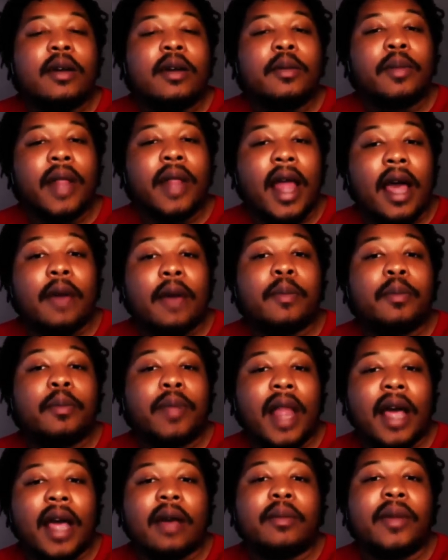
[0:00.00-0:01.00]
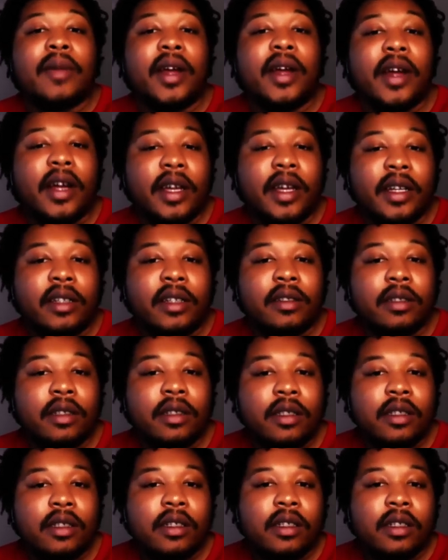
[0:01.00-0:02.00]
Black
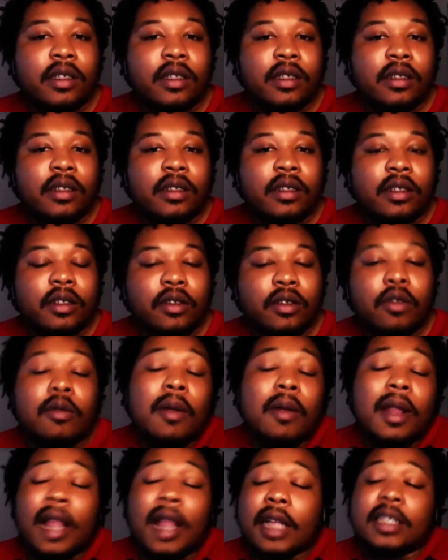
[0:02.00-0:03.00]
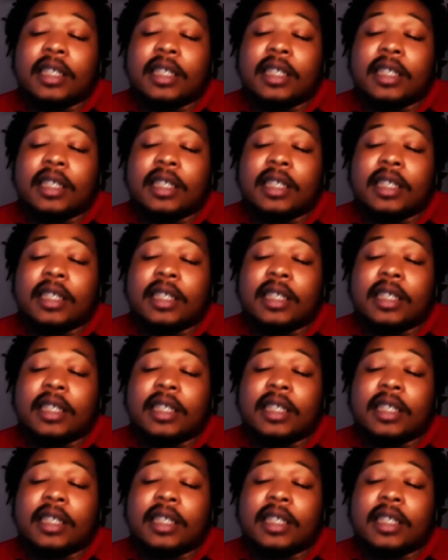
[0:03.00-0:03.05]
Americans, or not just